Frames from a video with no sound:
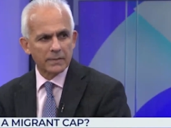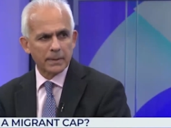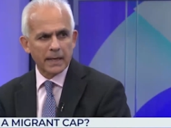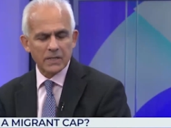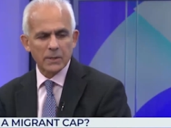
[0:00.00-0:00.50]

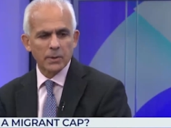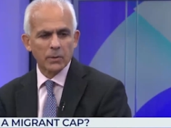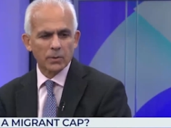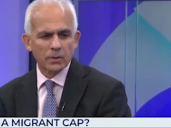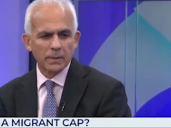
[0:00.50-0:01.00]
But actually, we
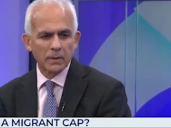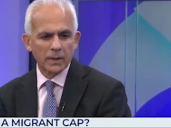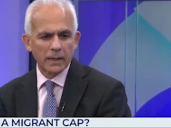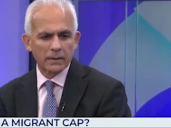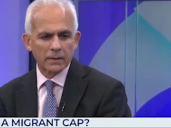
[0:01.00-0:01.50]
ought to be
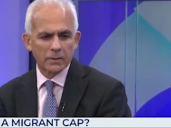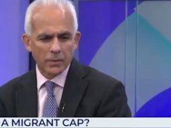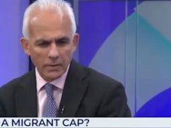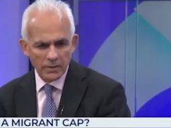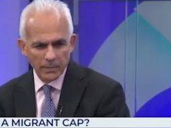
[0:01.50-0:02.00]
looking at the
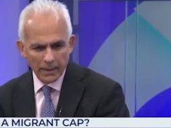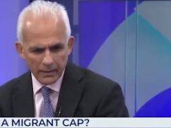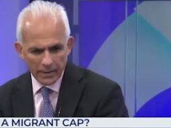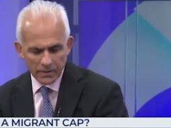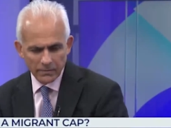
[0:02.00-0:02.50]
gross
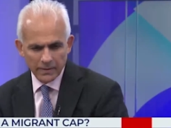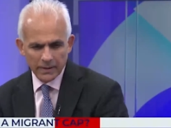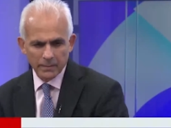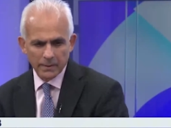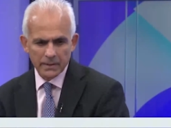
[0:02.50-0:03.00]
migration
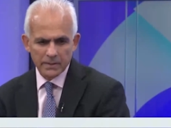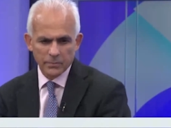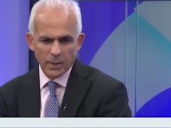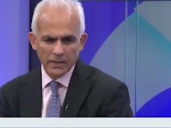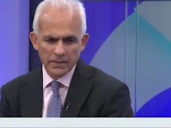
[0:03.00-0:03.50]
figure, because if
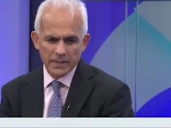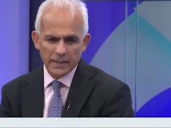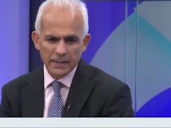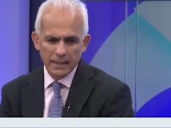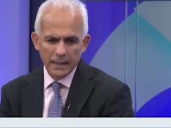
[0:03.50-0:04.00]
we're
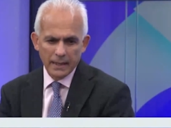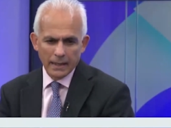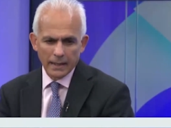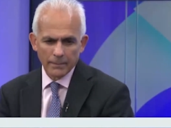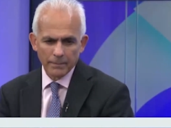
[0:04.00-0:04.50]
interested
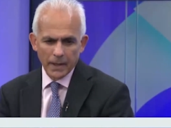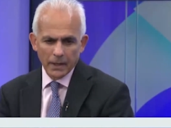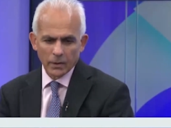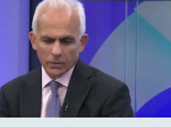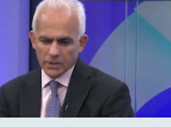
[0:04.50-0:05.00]

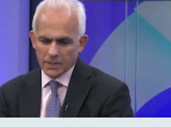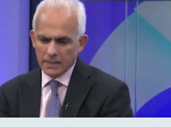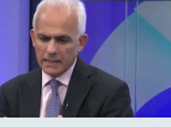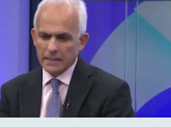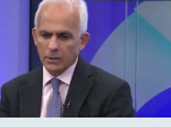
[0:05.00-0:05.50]
not just in
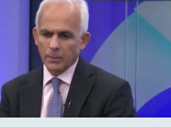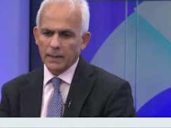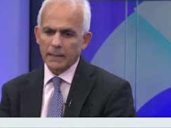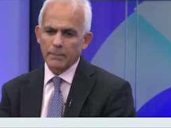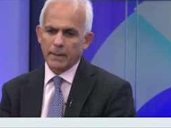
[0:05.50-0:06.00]
the
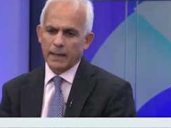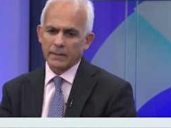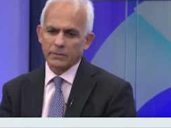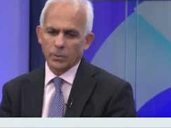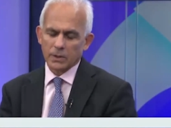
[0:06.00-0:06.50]
economic
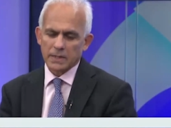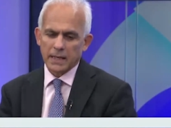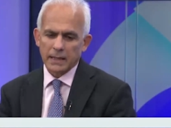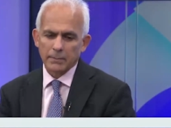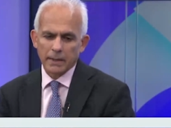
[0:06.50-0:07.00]
impact of what's
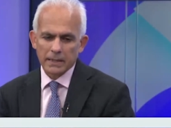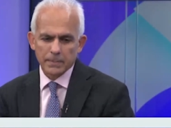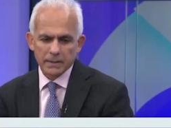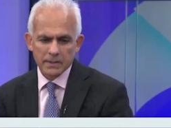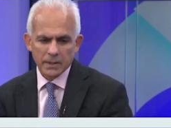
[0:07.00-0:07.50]
taking place,
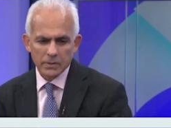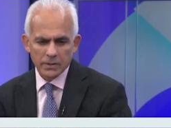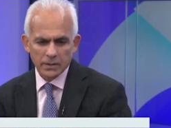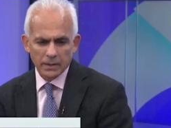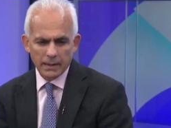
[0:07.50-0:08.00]
but the
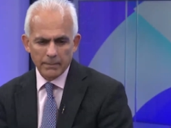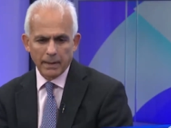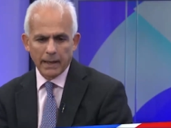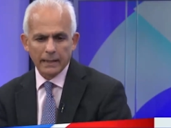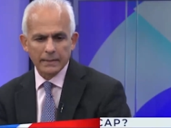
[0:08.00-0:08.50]
social
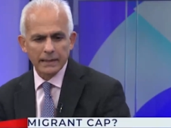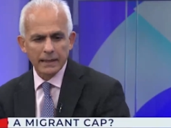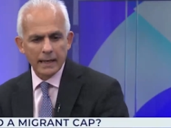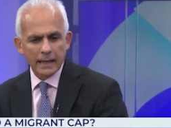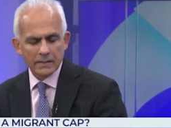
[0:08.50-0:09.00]
impact,
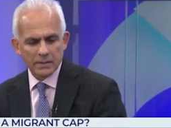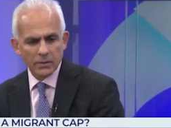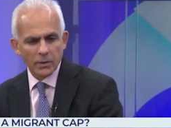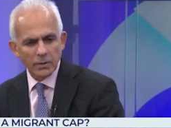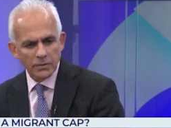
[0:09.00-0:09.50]
it's the
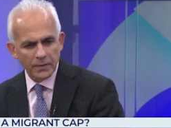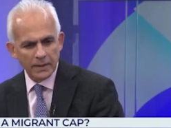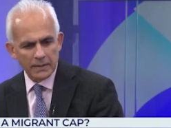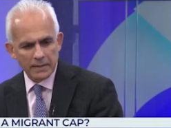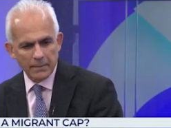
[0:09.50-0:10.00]
gross
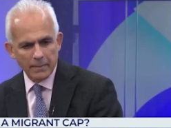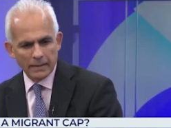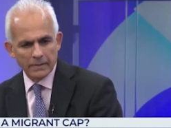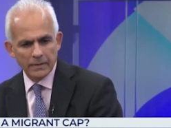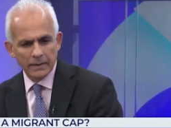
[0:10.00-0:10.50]
figures that
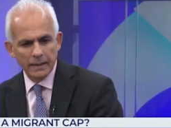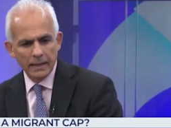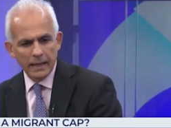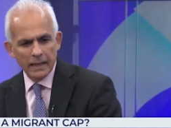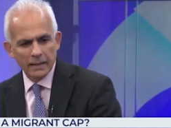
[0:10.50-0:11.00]
matter. And
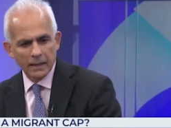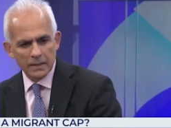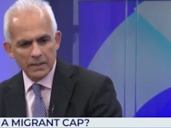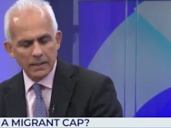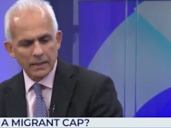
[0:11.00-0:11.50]

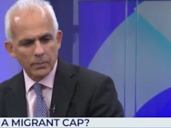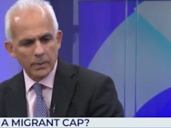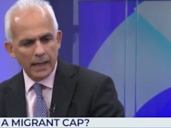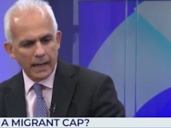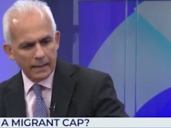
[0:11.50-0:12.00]
last year
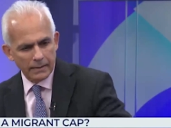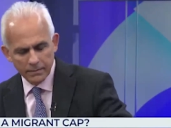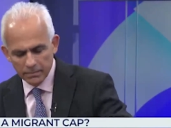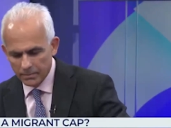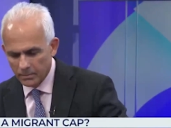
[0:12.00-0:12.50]
we had,
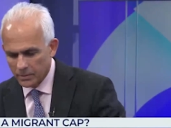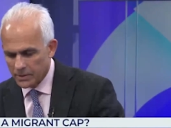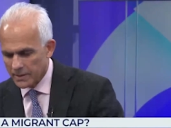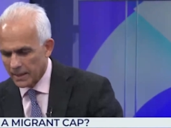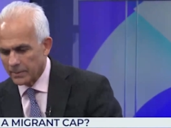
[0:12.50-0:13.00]
which
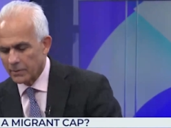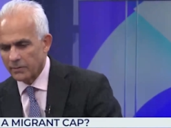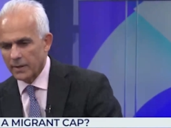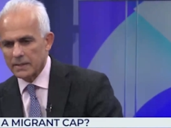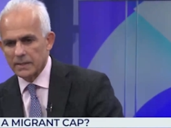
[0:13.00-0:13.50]
has now been
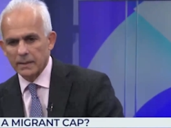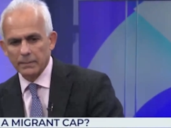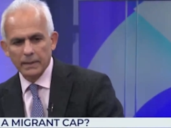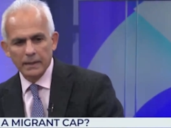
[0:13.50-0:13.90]
revised up,